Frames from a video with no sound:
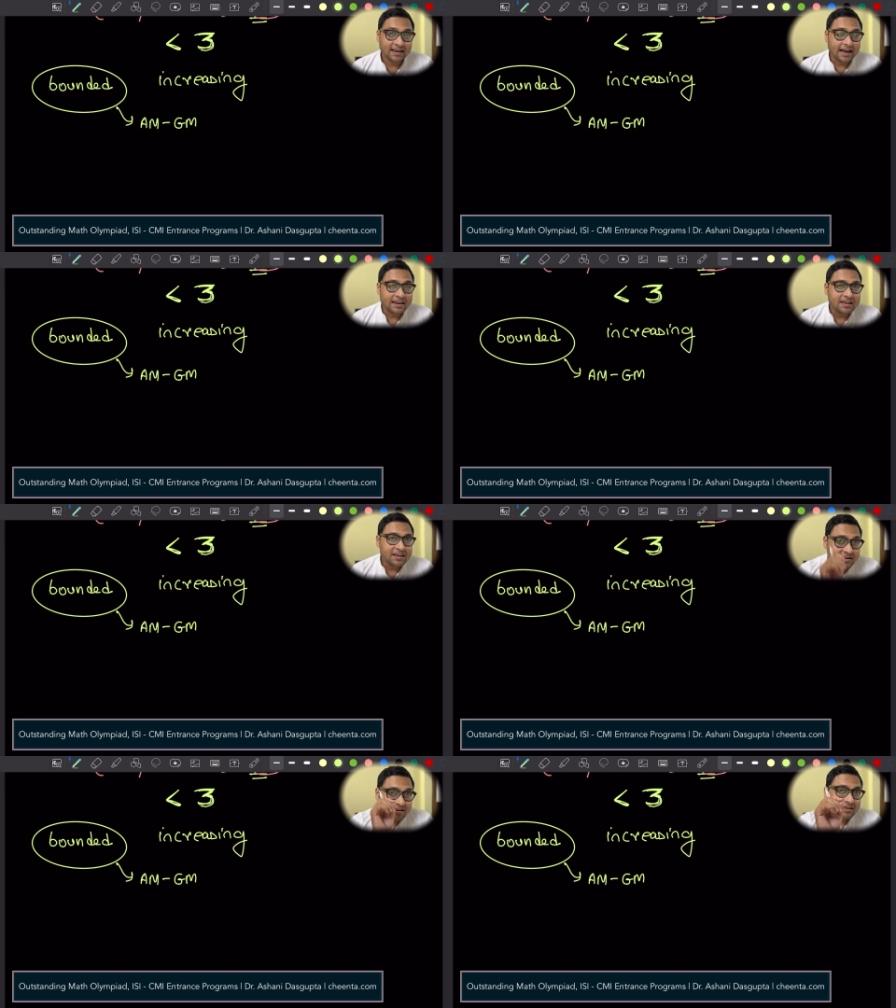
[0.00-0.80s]
And
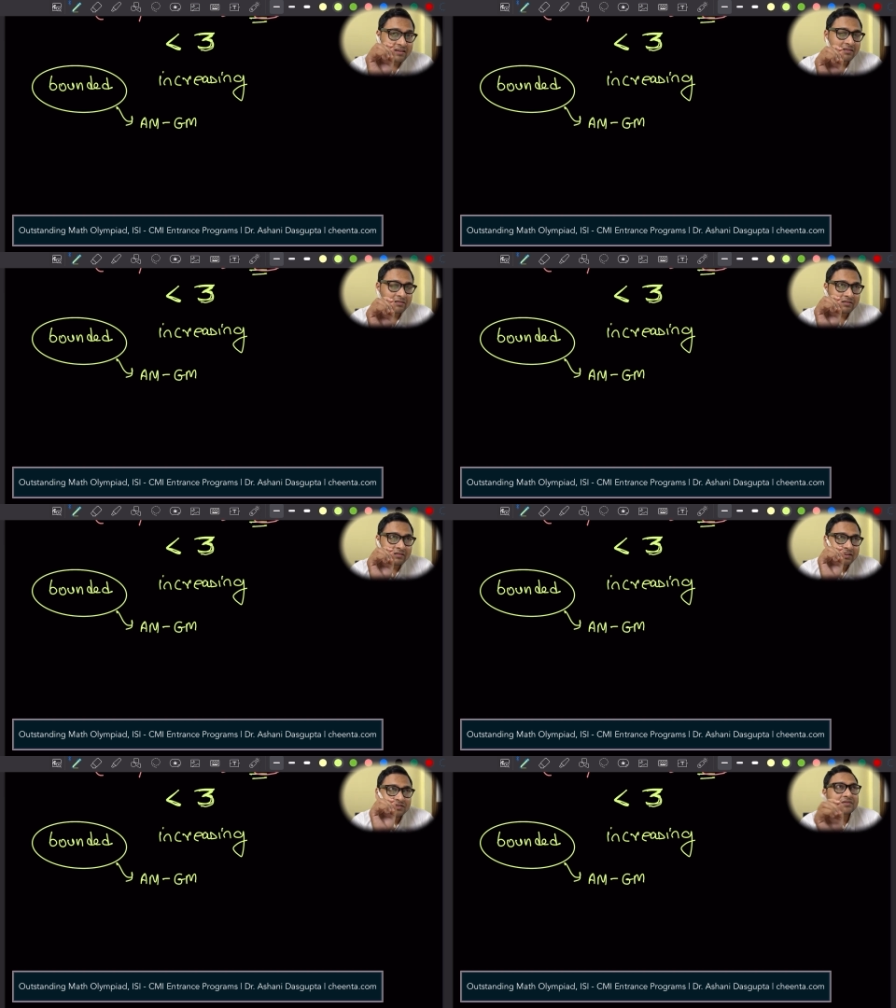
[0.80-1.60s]
he
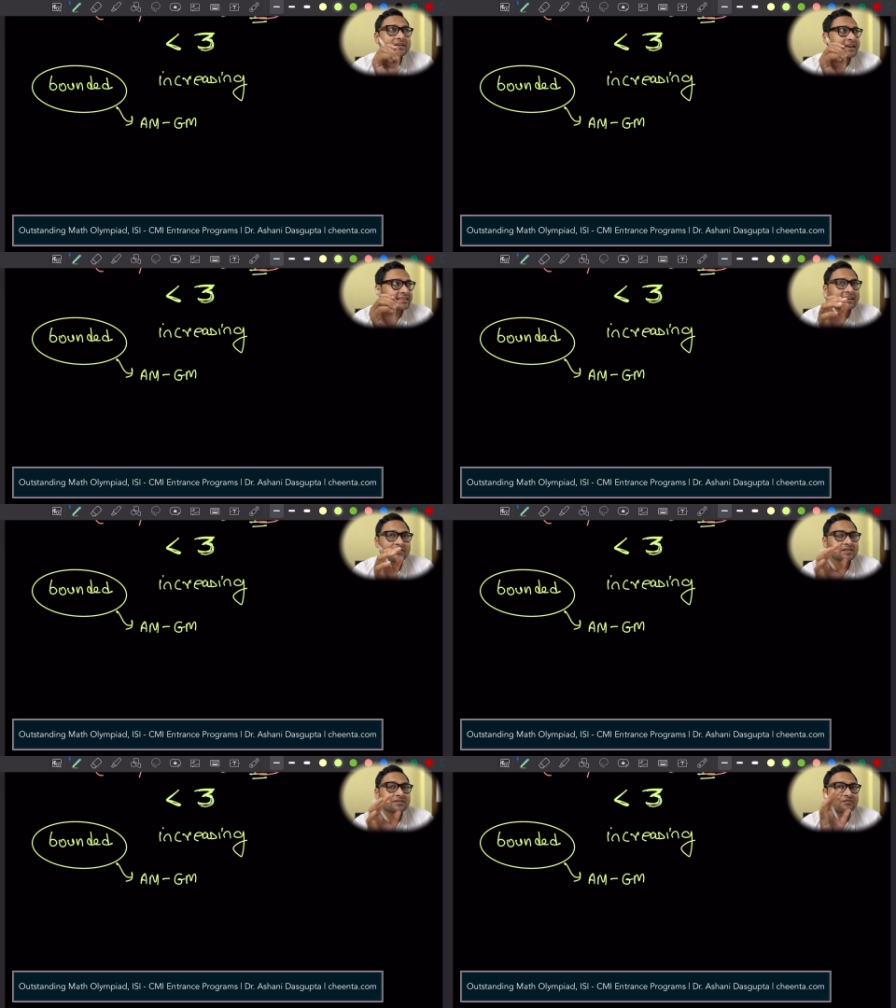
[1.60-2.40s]
literally, I think,
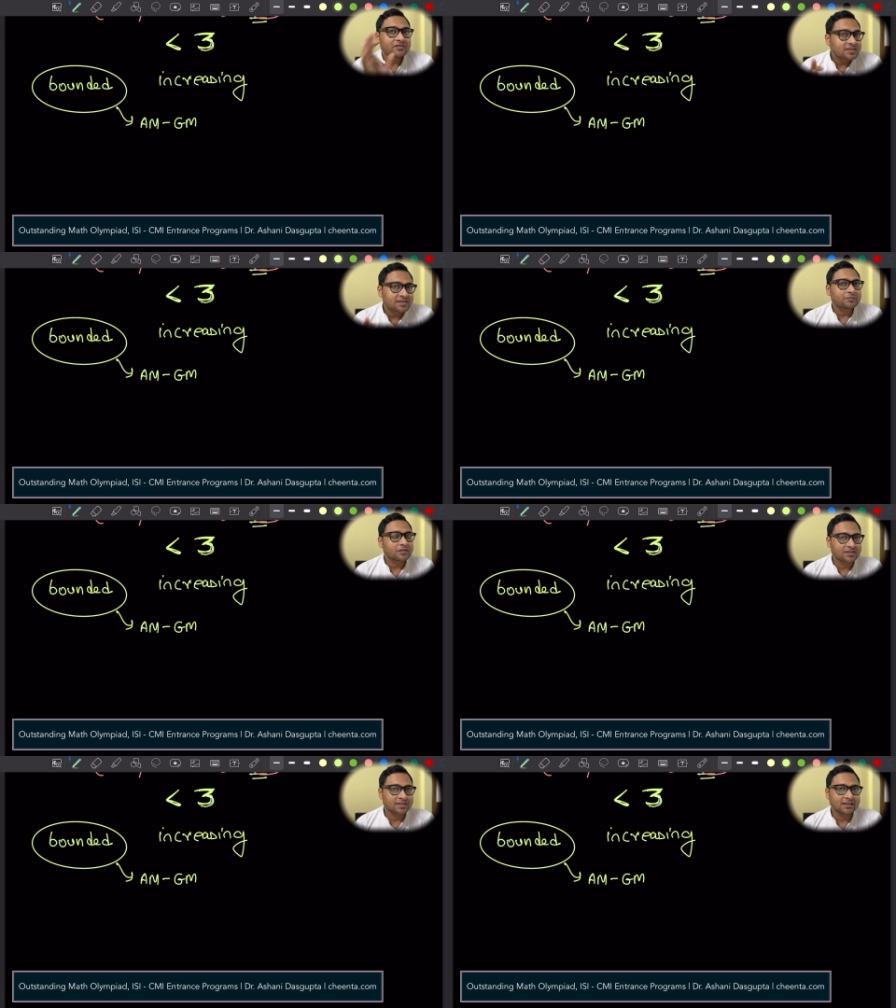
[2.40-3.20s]
was the first
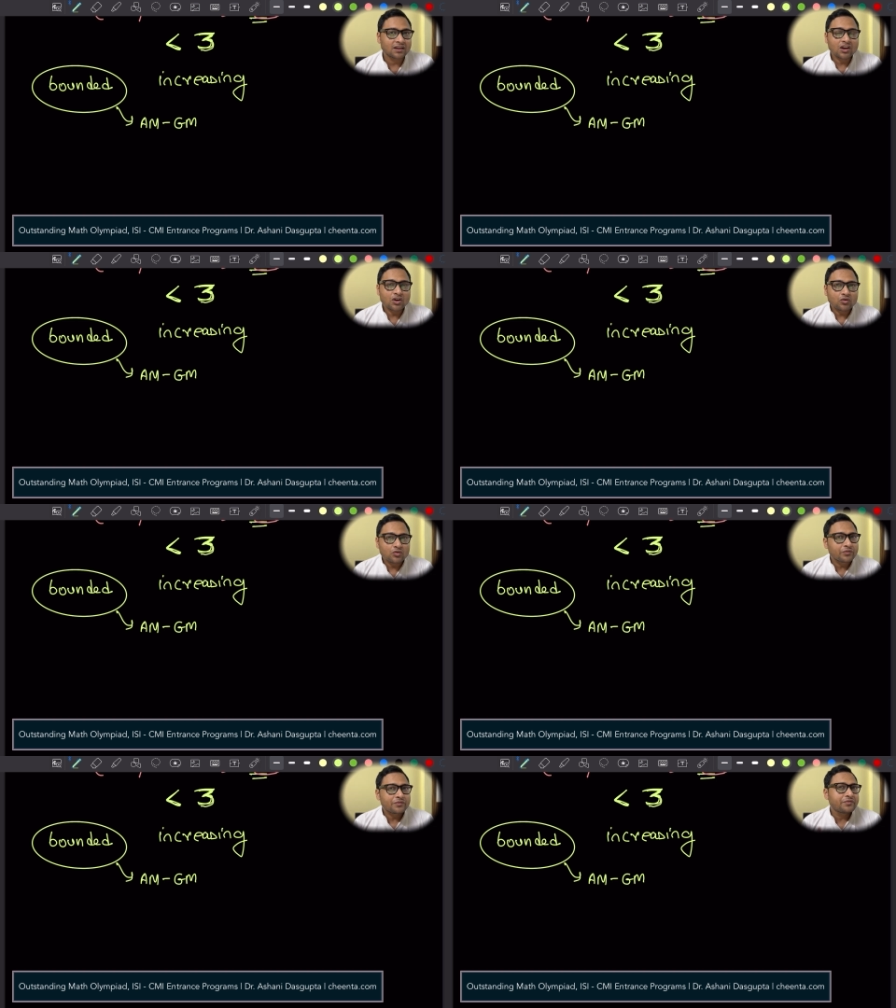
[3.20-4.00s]
person
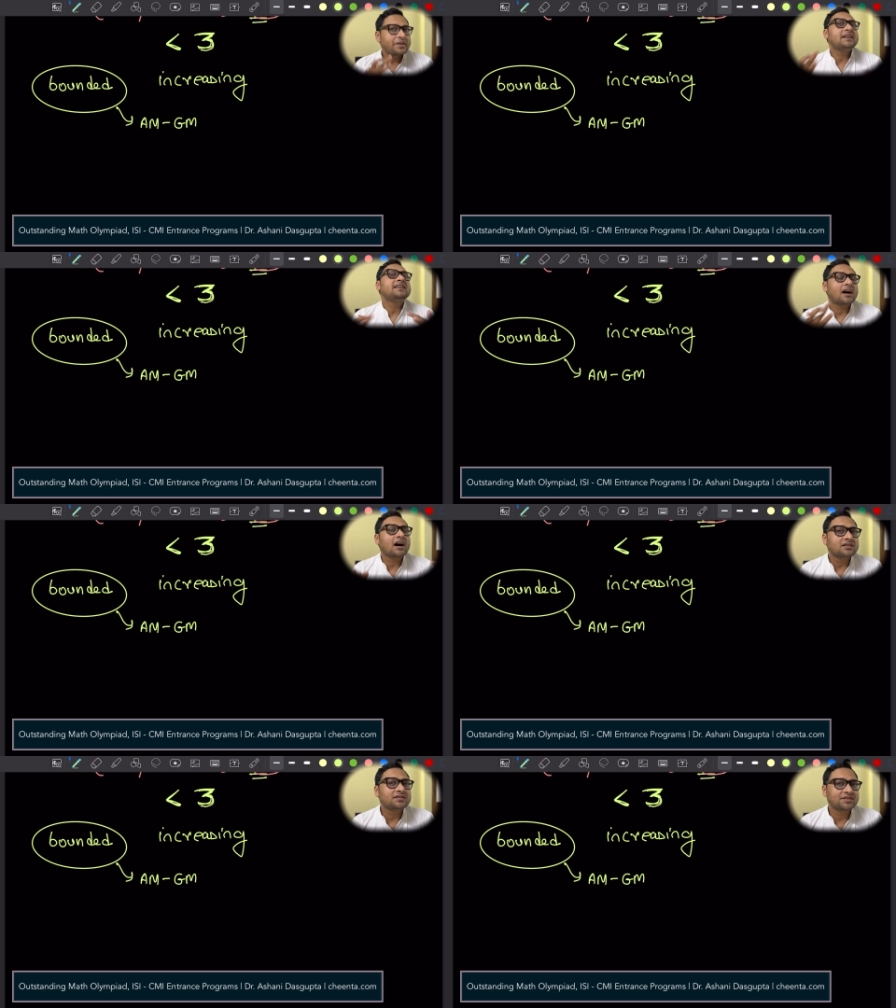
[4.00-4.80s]
who really
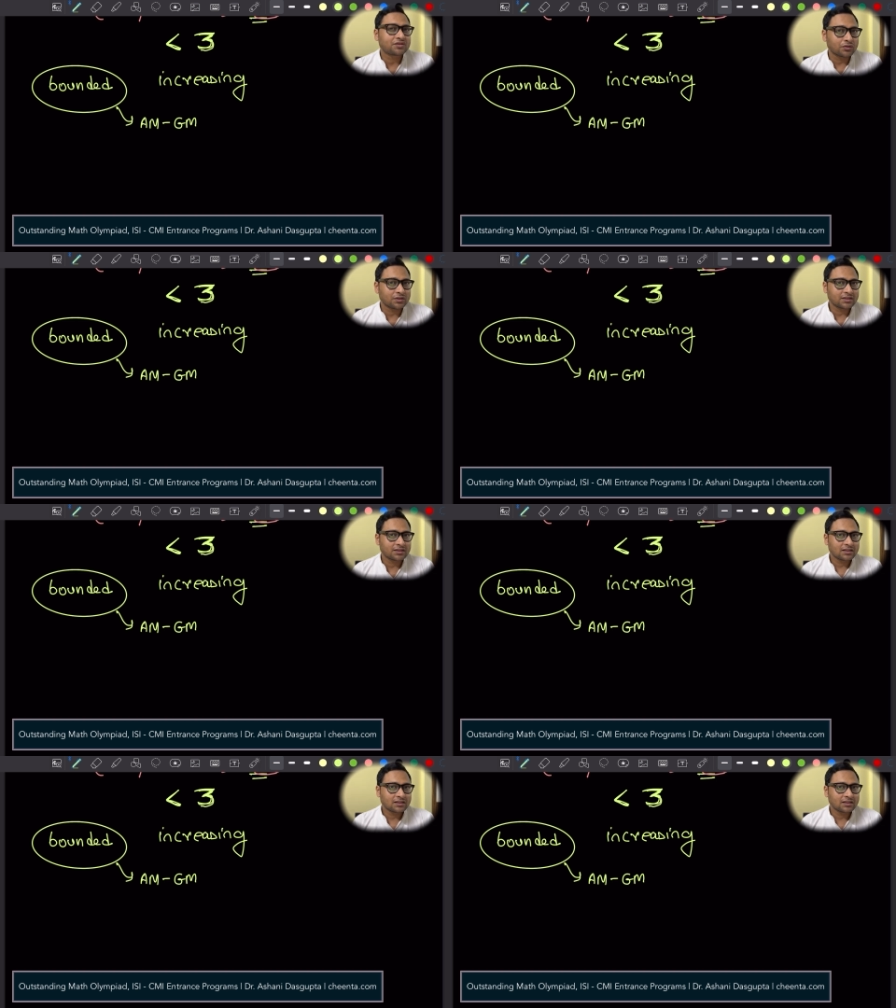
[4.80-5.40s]
understood